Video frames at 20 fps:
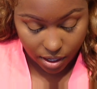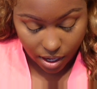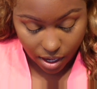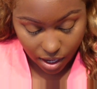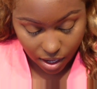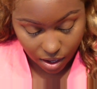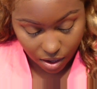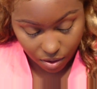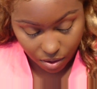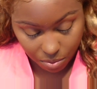
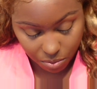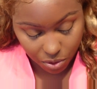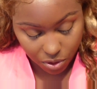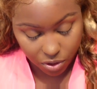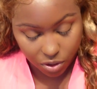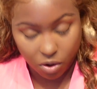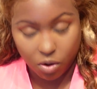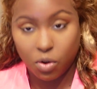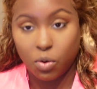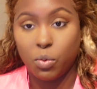now I'm gonna
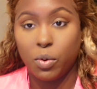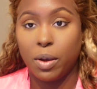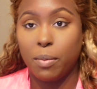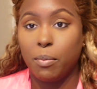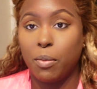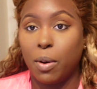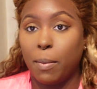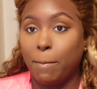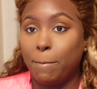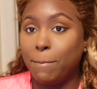go with
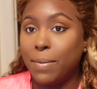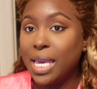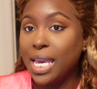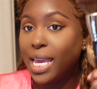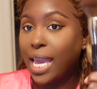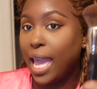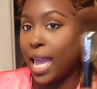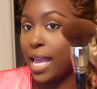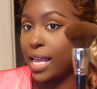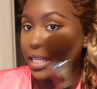my
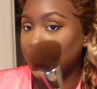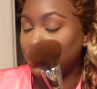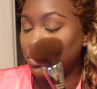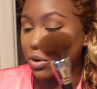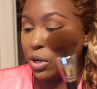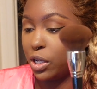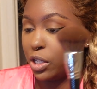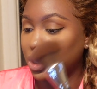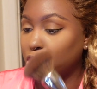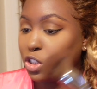big ass
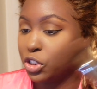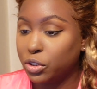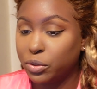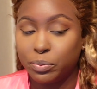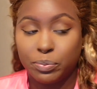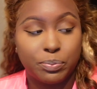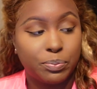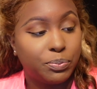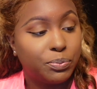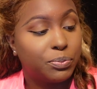brush.
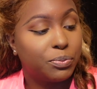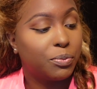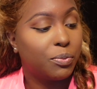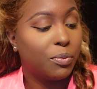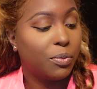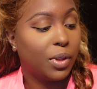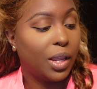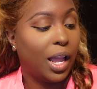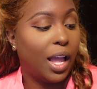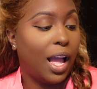
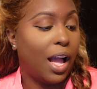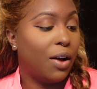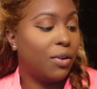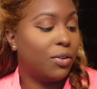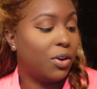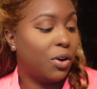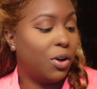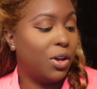I don't know,